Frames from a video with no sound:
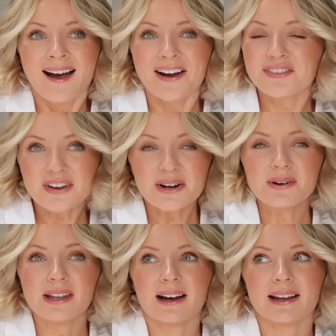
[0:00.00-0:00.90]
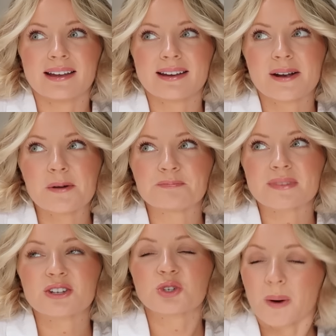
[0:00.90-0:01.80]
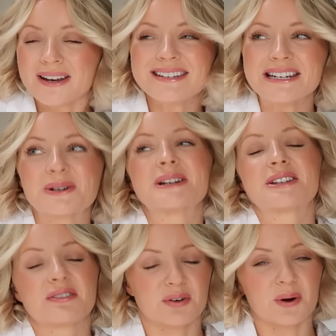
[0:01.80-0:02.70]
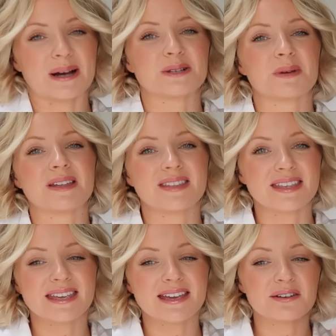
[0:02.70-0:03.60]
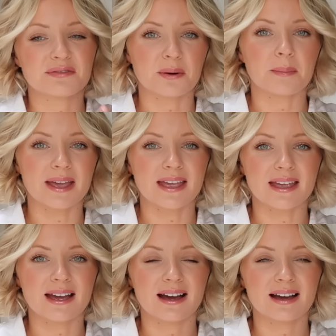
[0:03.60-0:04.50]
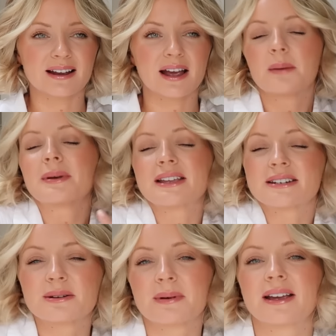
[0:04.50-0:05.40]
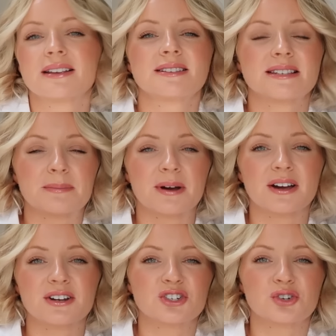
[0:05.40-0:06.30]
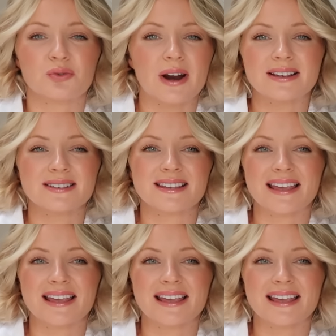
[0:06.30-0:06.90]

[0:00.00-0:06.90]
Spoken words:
I feel like 2024 has been the year for me coming into my summer dress